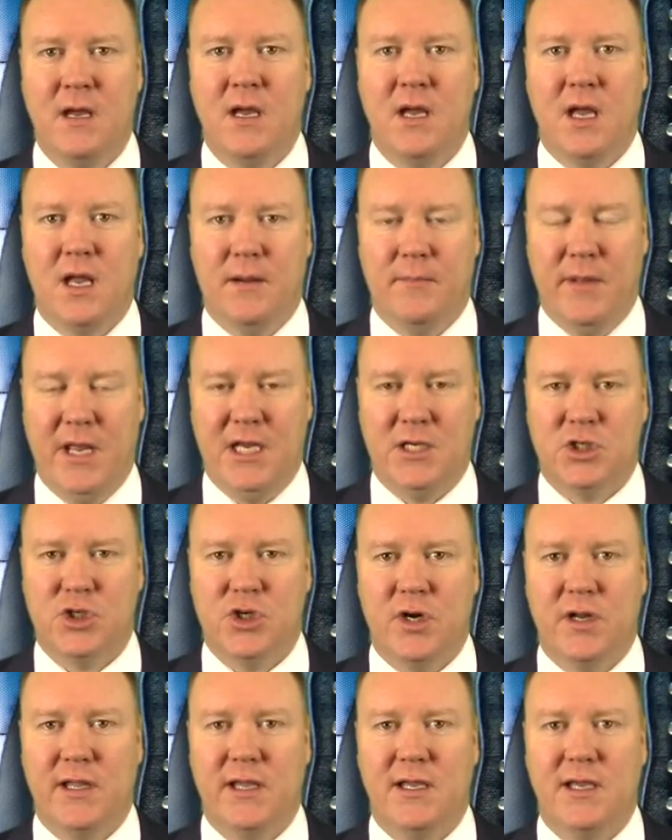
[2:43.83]
And make
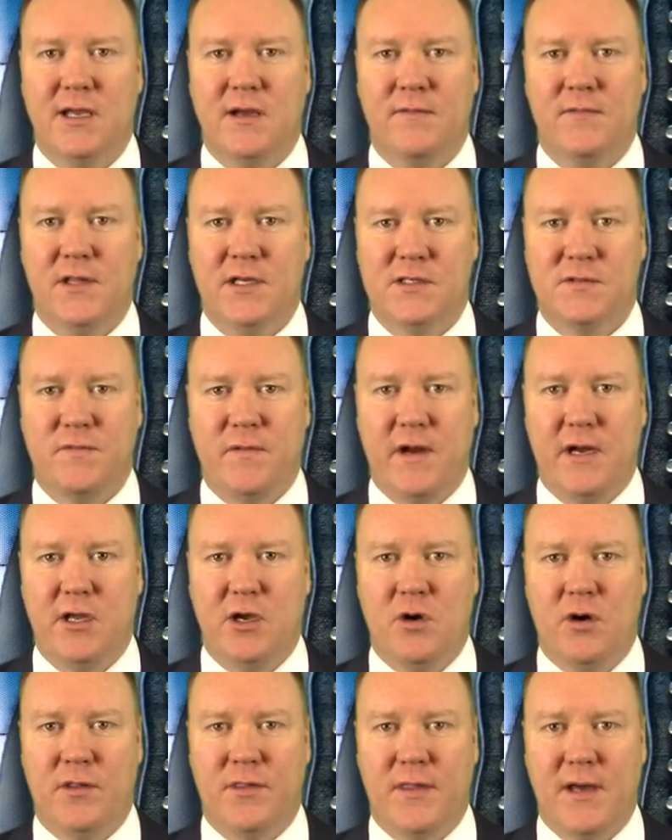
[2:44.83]
sure that you give this
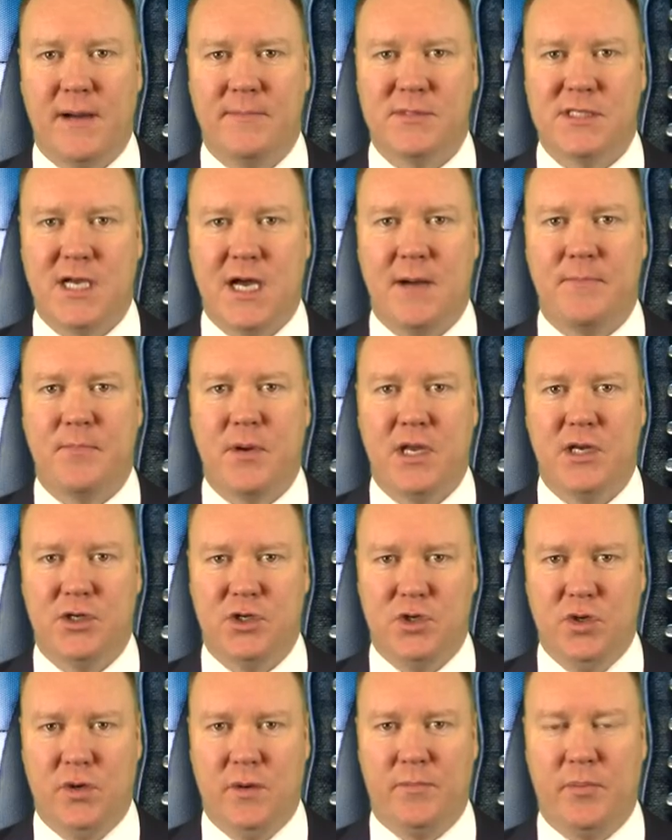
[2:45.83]
video a thumbs up. I
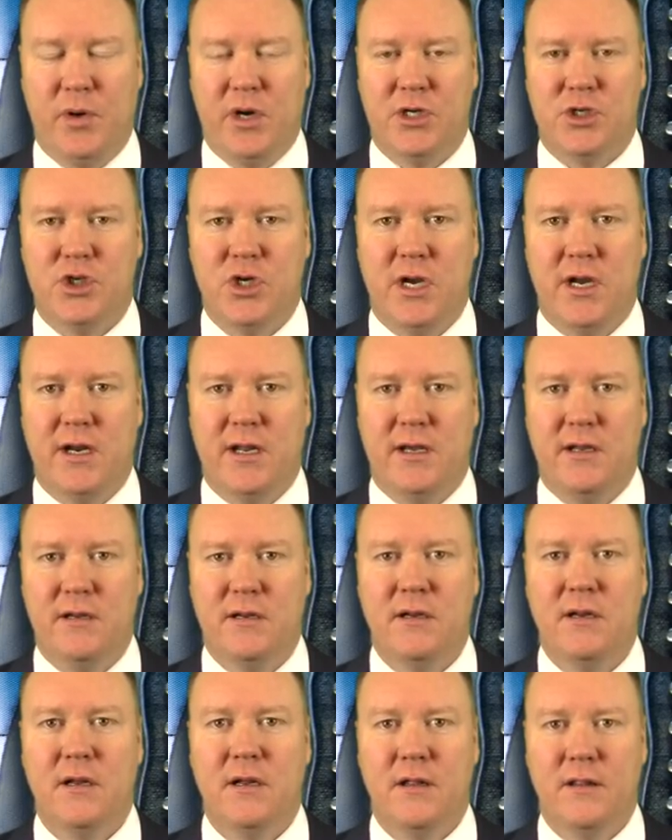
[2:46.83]
do appreciate
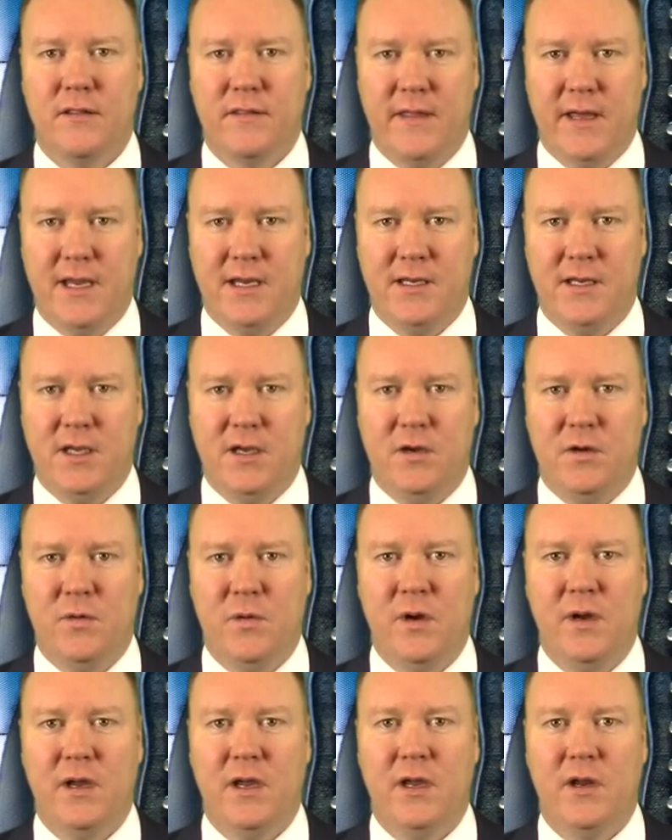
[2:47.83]
it. Thank
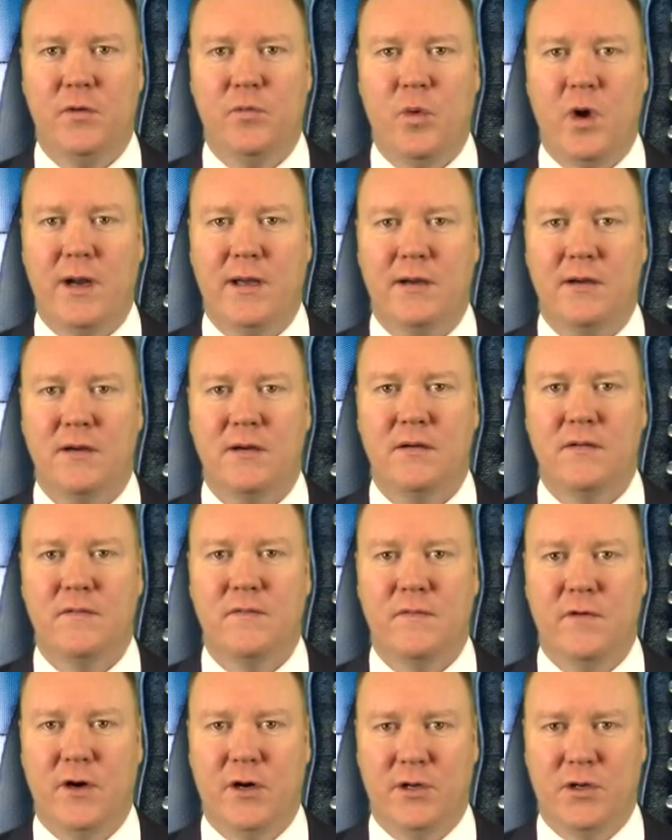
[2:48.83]
you. In winning,
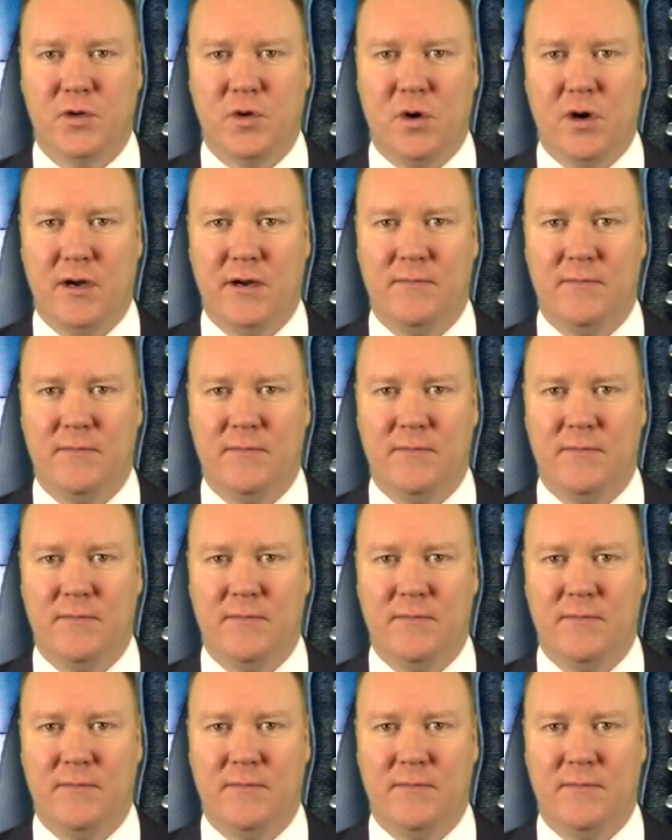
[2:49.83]
Vernon Croy.